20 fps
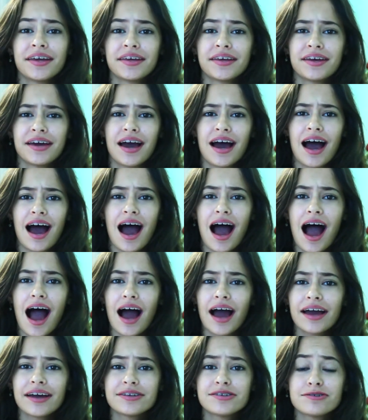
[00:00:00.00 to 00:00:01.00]
yeah,
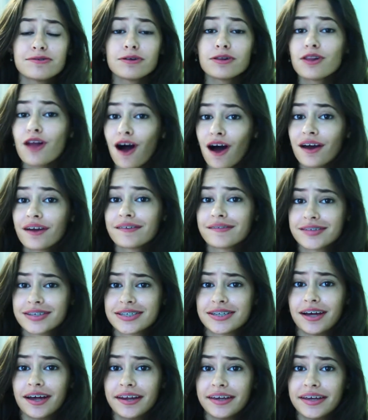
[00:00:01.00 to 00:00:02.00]
I do a lot of
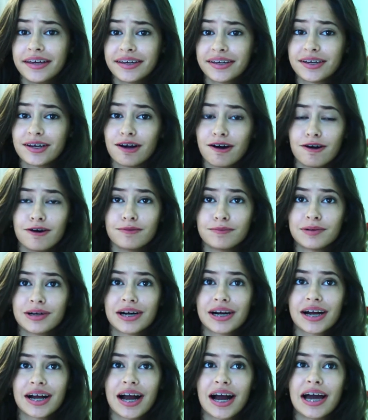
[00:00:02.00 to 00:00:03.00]
studying and
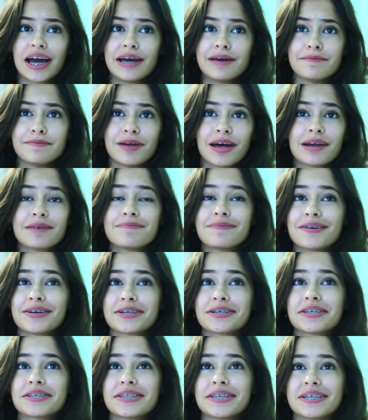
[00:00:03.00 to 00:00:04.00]
homework. I am not a
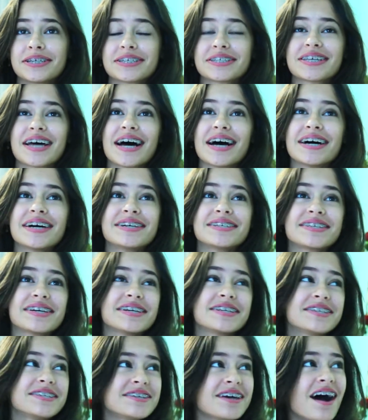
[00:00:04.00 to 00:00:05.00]
person that just has
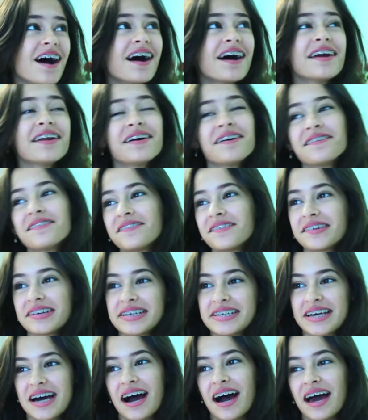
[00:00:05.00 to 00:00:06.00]
a ton of
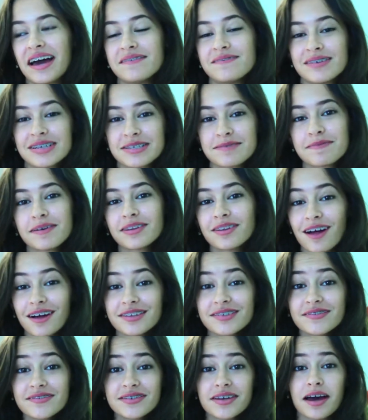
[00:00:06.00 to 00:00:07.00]
free time. I spend
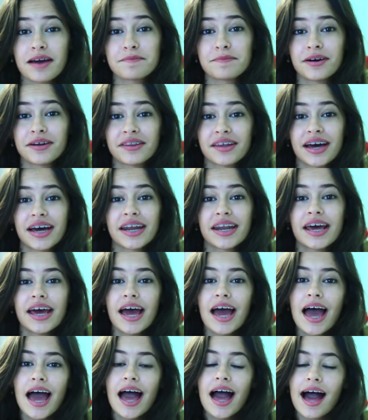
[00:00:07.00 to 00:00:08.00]
lots of time on that.
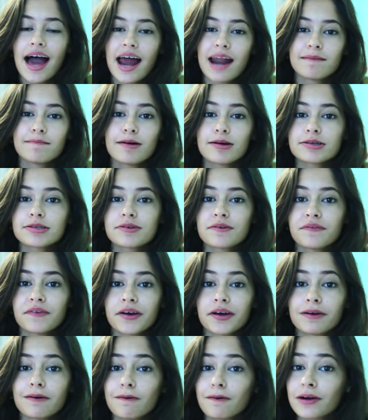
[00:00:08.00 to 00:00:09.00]
And I'm also a
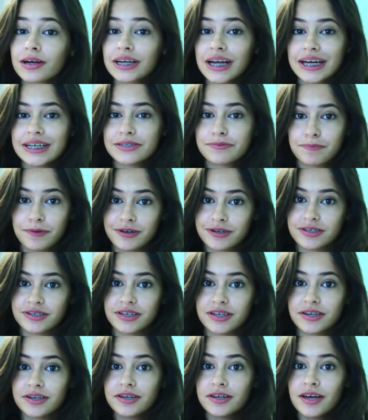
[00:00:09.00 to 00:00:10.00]
very organized
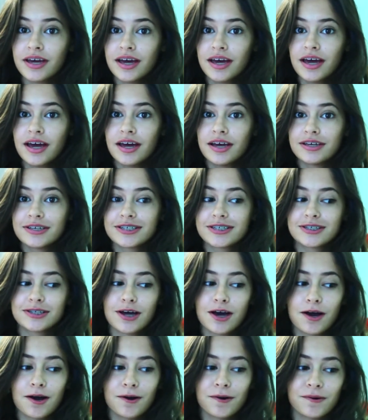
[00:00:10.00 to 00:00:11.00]
person.
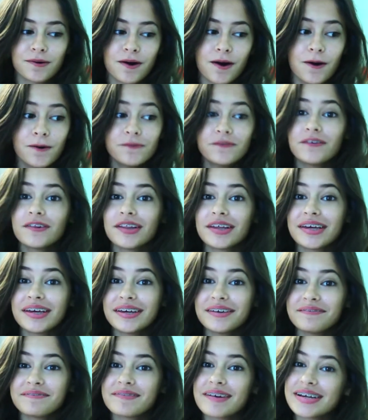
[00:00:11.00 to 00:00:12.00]
So
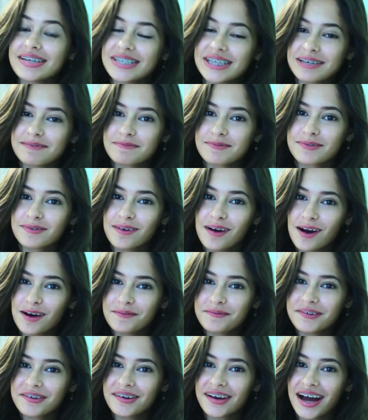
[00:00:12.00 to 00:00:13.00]
hopefully my tips will
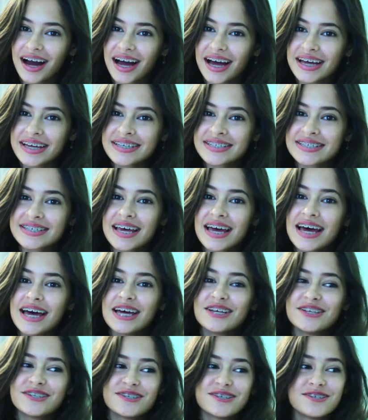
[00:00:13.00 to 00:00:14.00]
help you guys
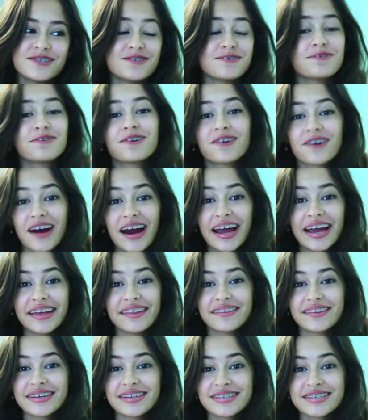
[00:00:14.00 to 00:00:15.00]
to do
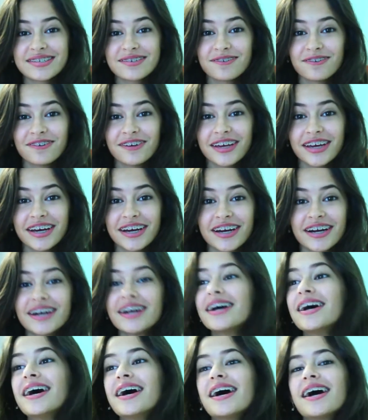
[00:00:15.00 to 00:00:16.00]
great this school
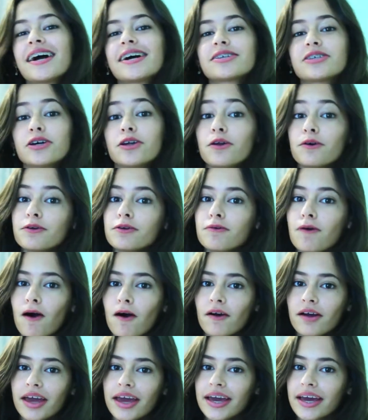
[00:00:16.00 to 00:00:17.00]
year. Because I know you
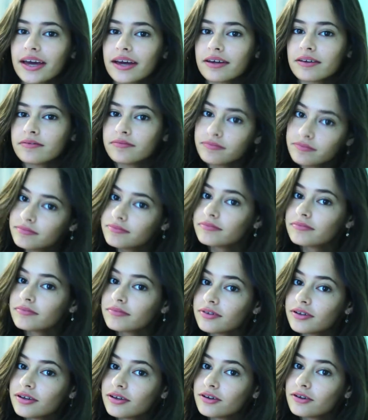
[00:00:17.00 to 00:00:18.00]
all can.
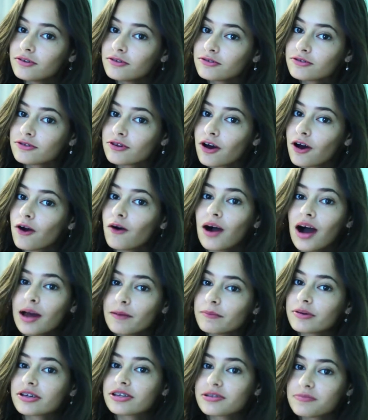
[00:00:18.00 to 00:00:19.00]
So
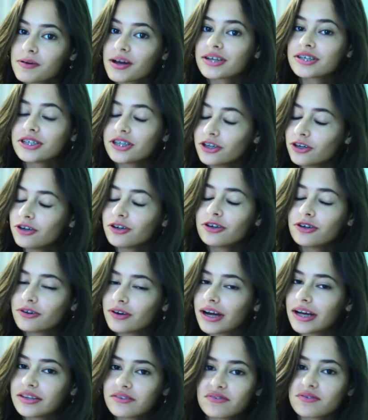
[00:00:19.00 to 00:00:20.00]
I'm expecting good
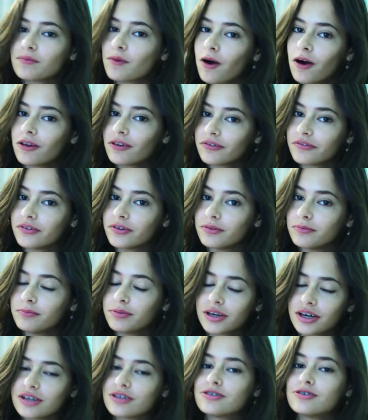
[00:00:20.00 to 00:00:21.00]
grades from all of you
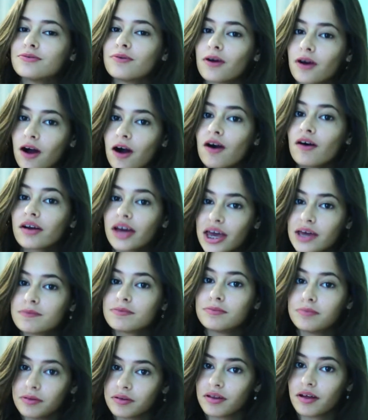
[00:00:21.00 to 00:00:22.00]
because you are all
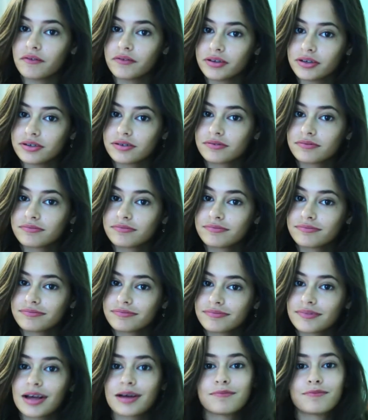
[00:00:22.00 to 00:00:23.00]
capable of it.
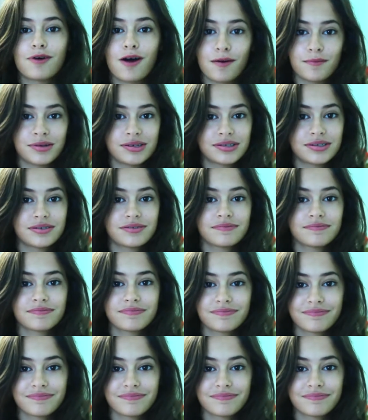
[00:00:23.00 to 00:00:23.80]
Promise.